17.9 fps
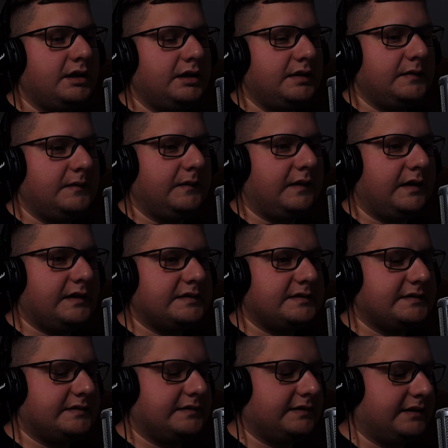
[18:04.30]

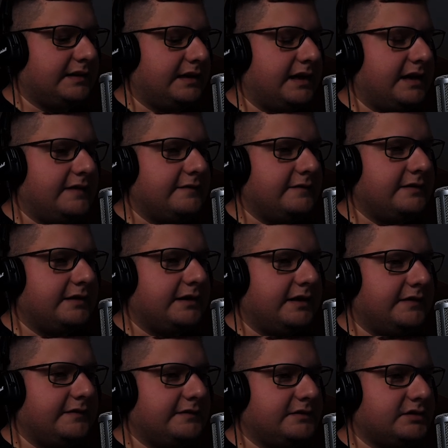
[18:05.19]
Next, I will
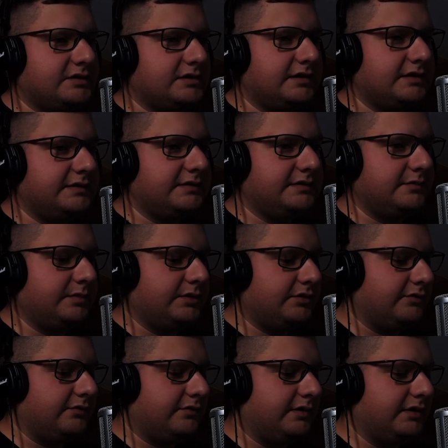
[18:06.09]
add a little
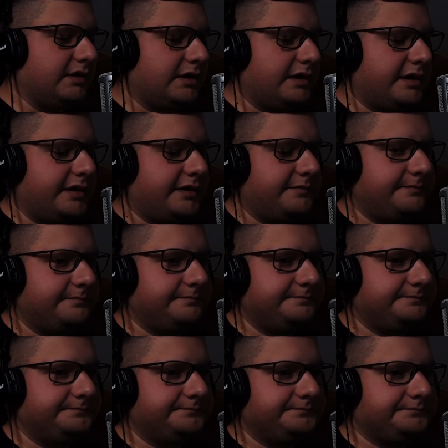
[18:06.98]
bit of glare.
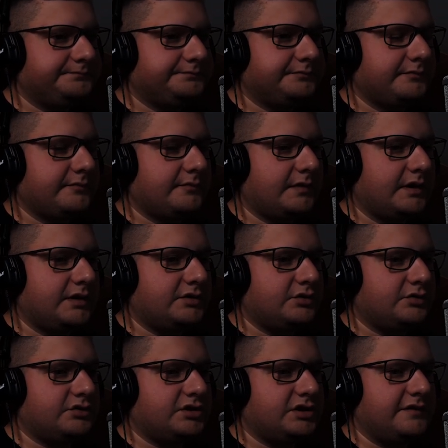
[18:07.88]

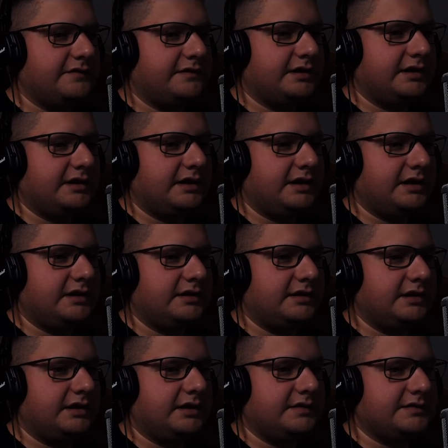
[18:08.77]
So Shift A
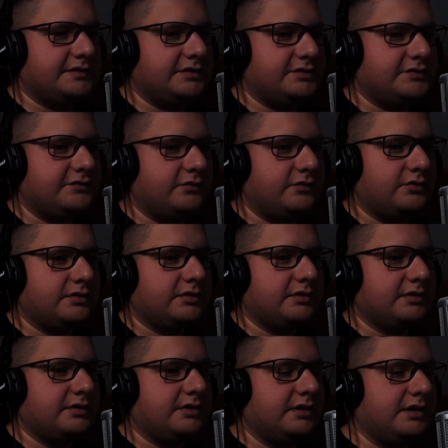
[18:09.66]
and search for
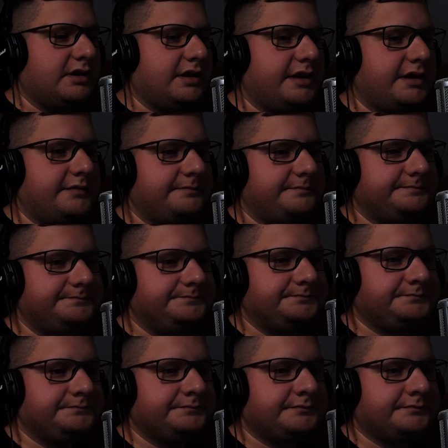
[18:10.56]
glare
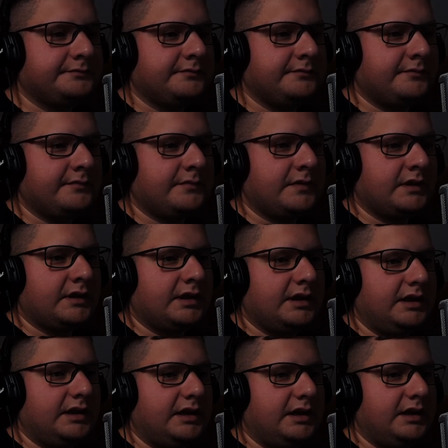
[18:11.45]

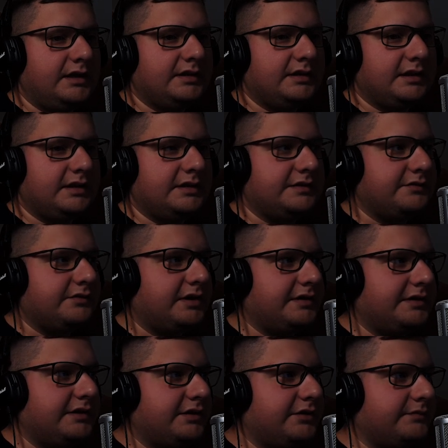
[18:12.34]
and add it right
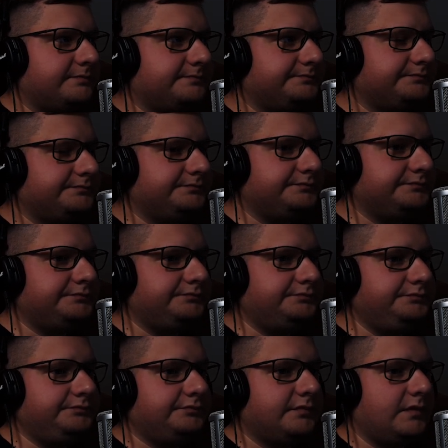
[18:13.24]
here. And
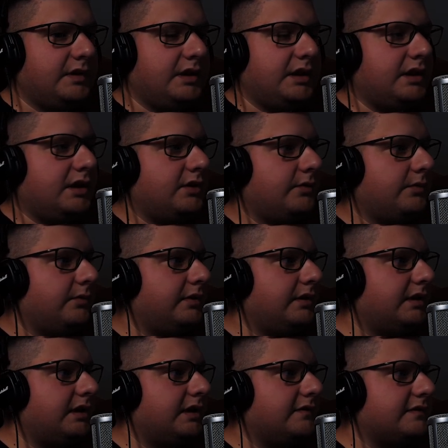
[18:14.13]
now we
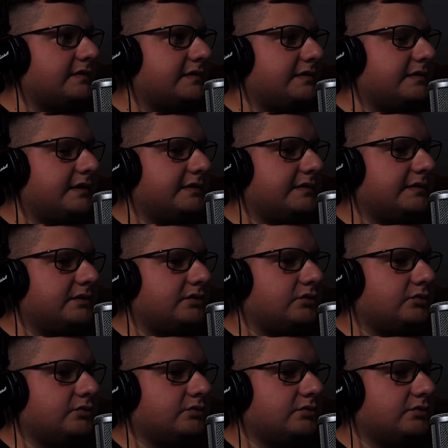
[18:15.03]
have it selected
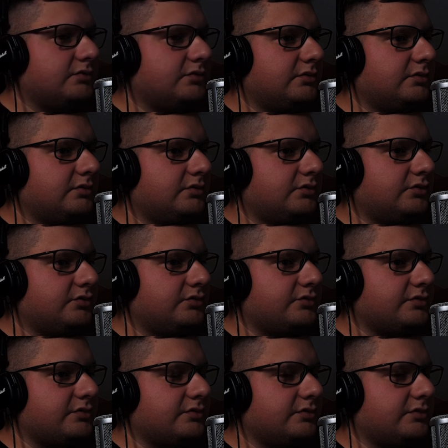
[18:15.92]

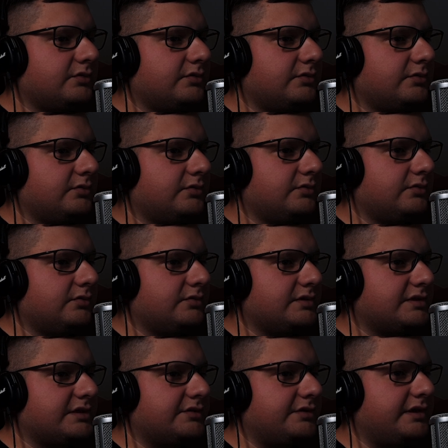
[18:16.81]
to
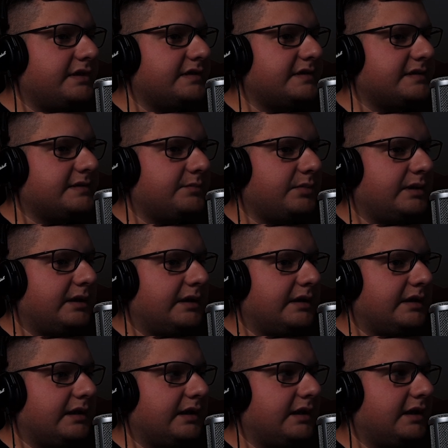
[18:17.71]
streaks,
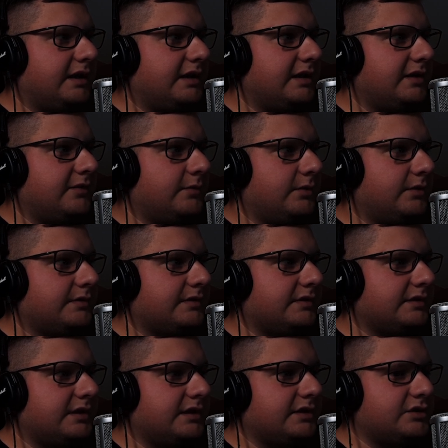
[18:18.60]
but I
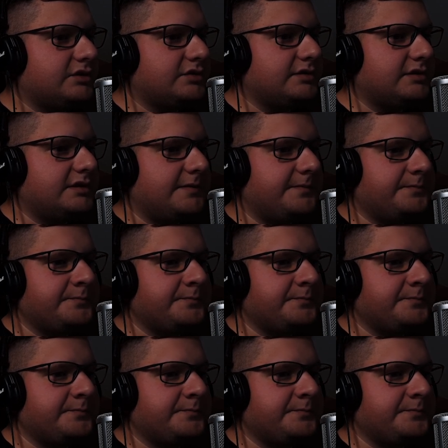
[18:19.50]
want actually